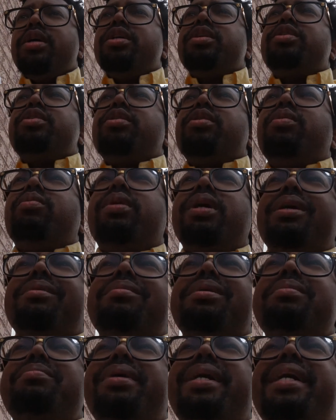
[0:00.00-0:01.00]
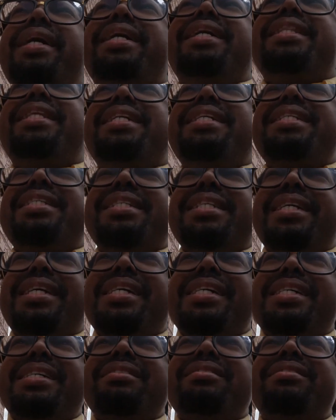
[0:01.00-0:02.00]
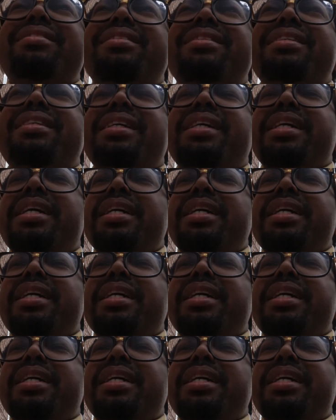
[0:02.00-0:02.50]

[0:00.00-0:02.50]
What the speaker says: So, what I mean by this is